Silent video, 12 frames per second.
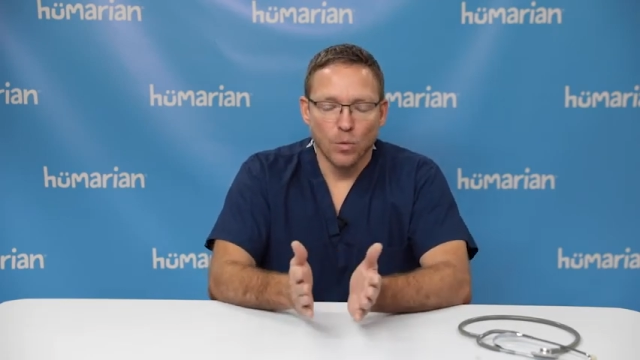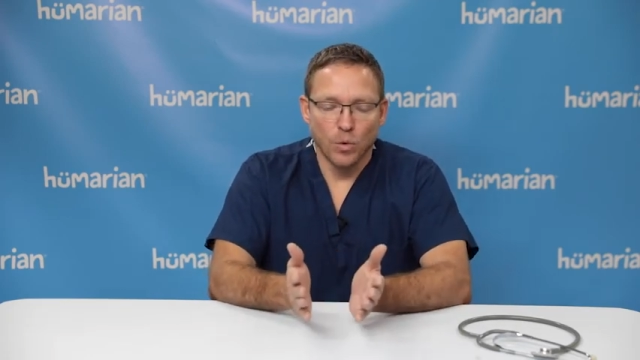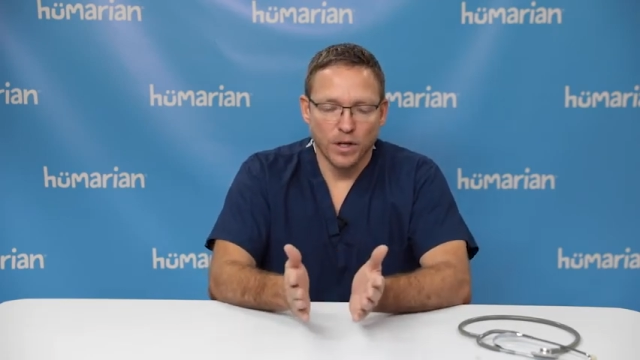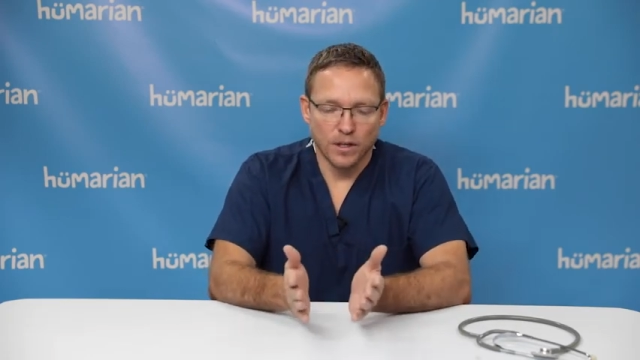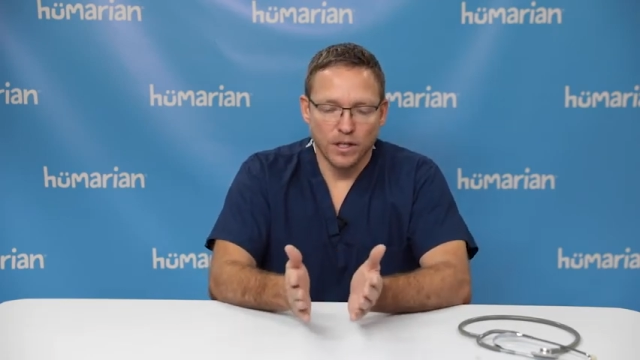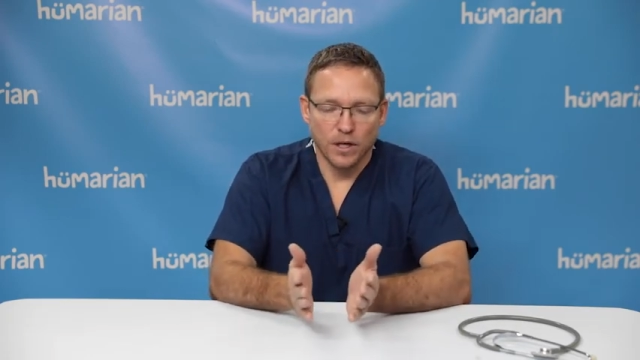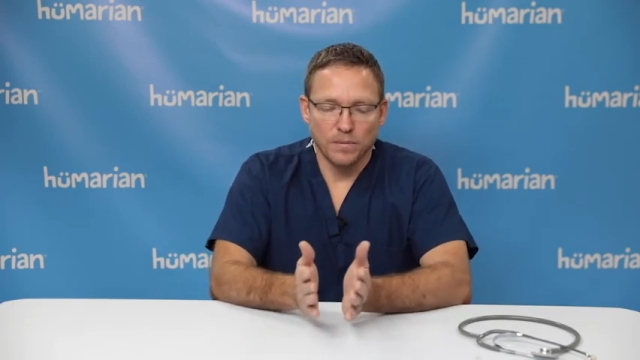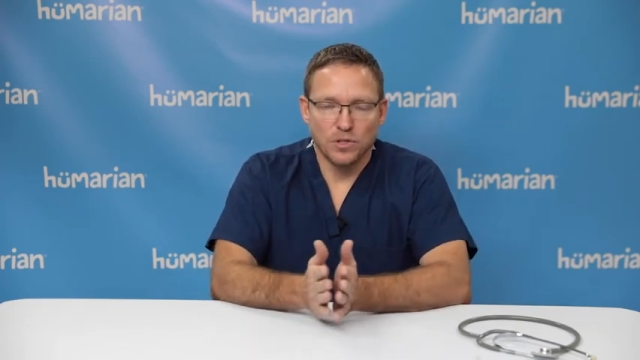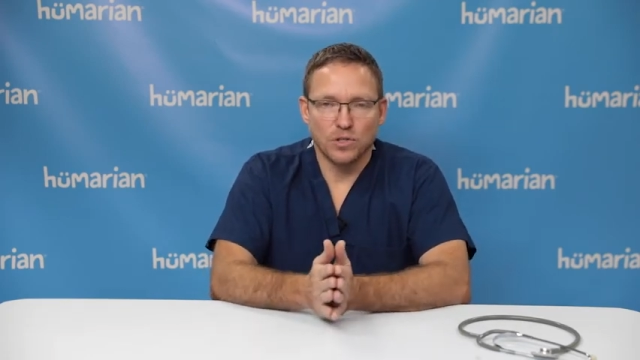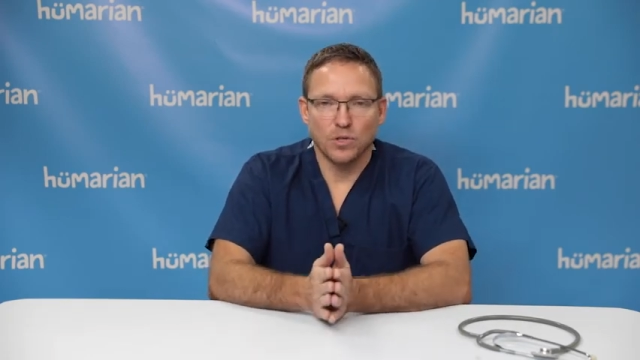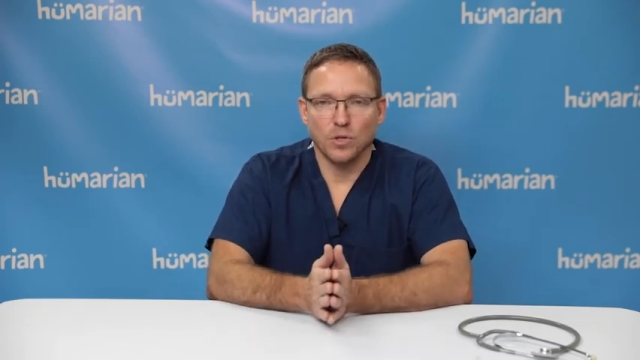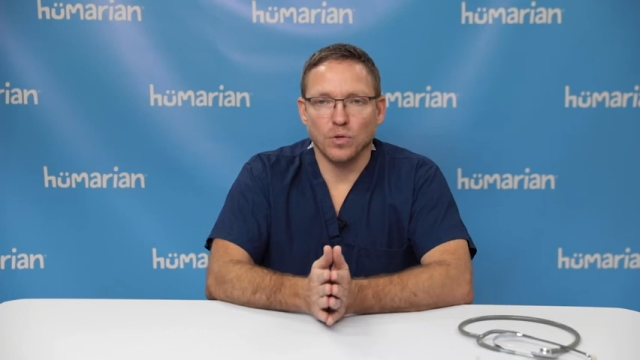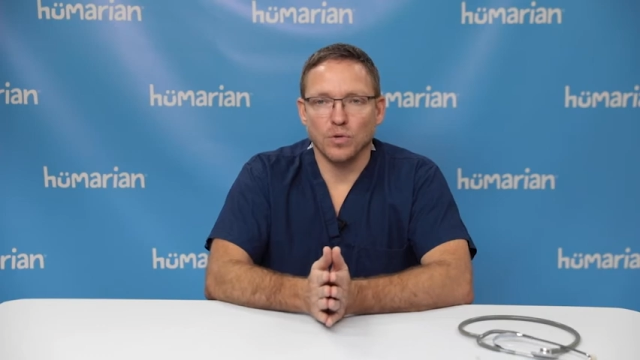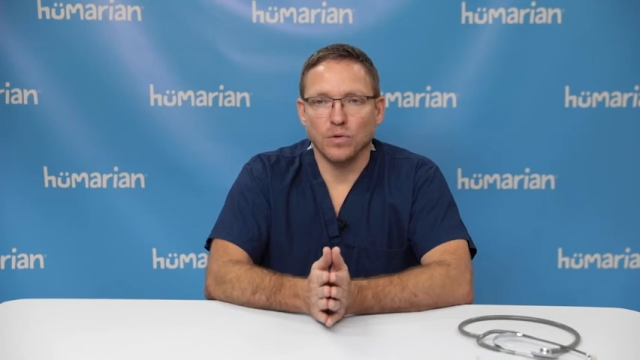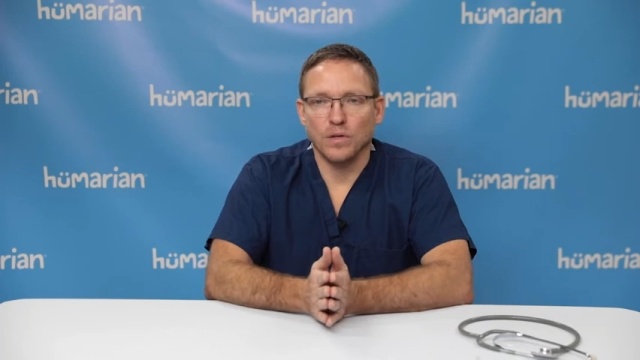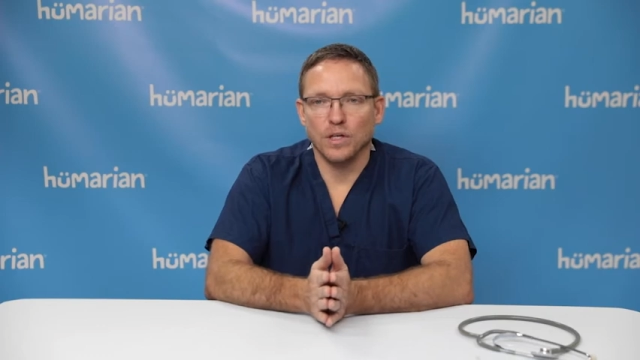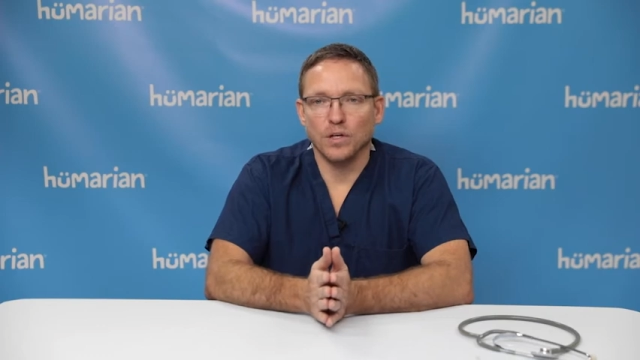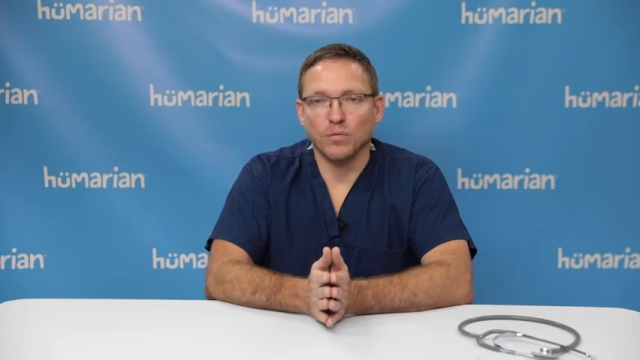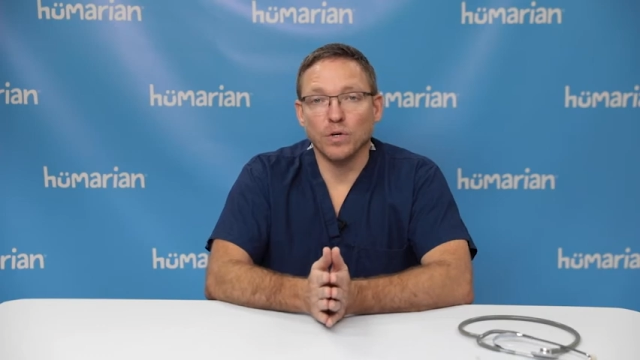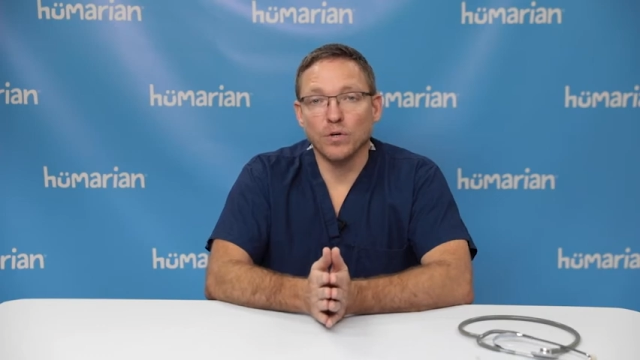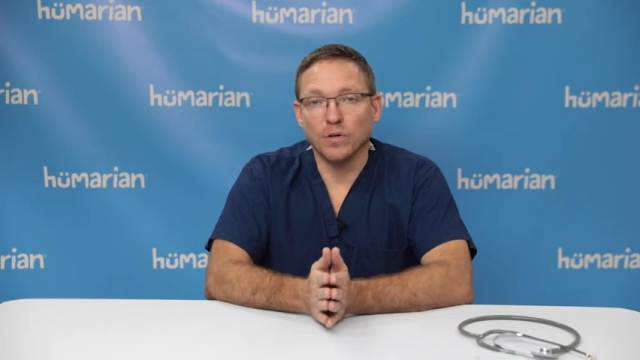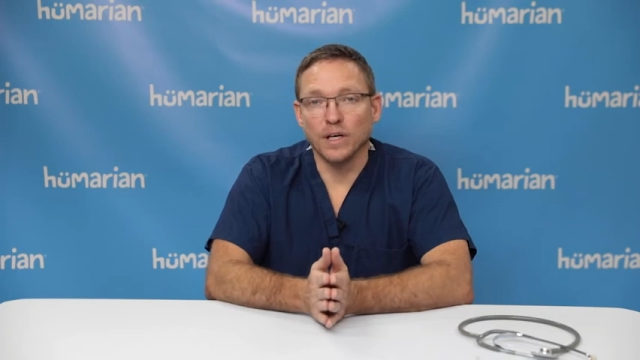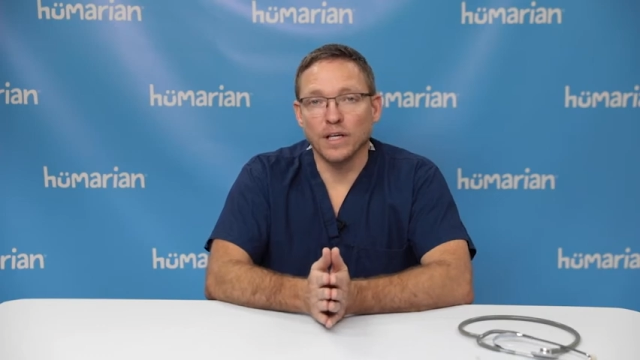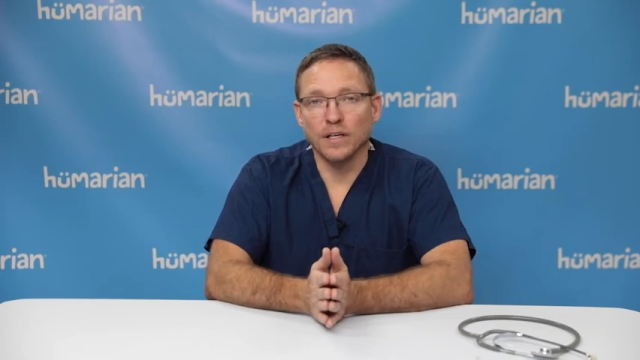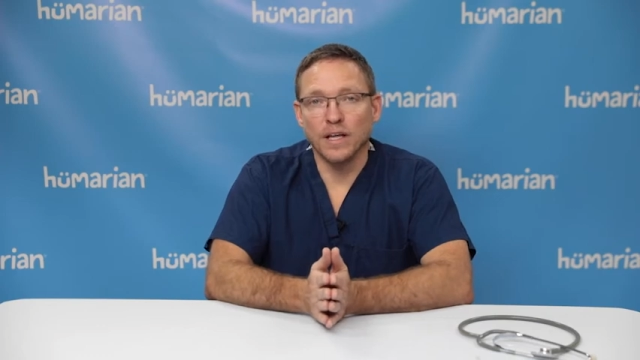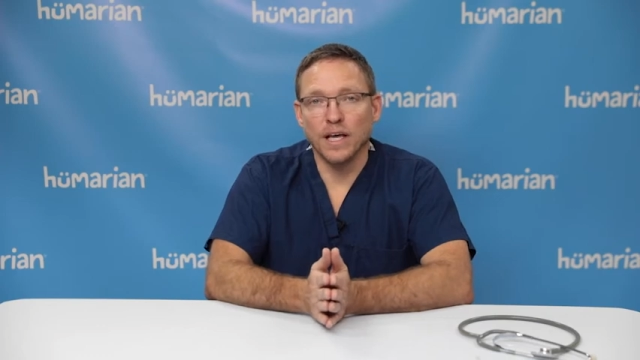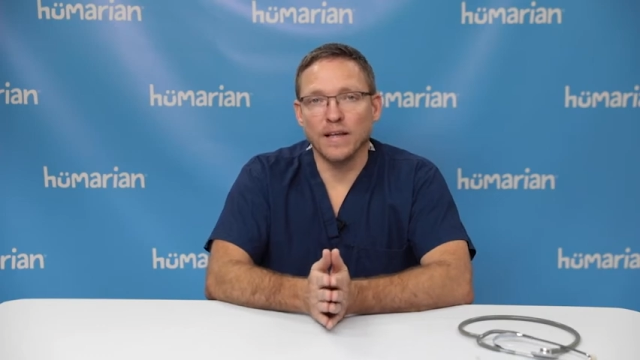when it comes to the reuterin